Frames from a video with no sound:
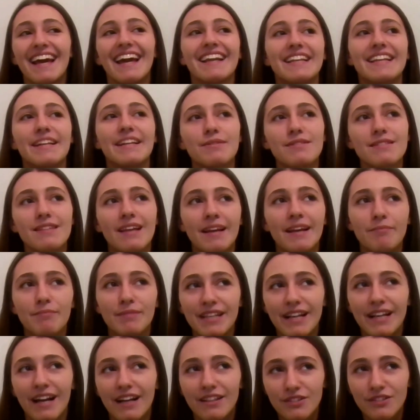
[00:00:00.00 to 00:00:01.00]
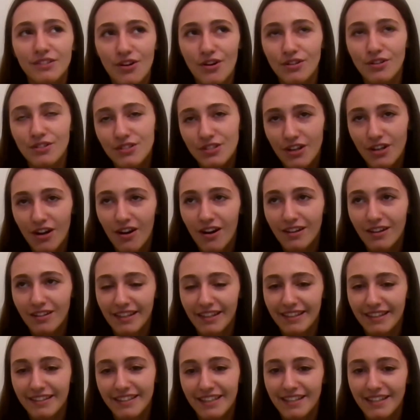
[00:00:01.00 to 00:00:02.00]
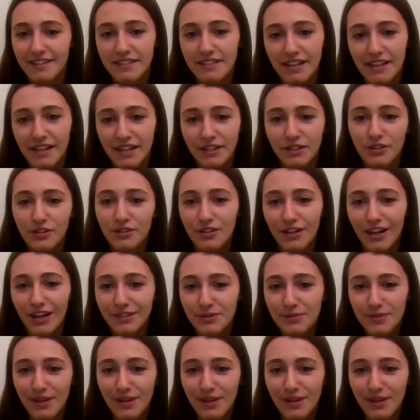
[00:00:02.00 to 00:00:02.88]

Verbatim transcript: And he was like, Mrika, don't talk like this. Like, you're not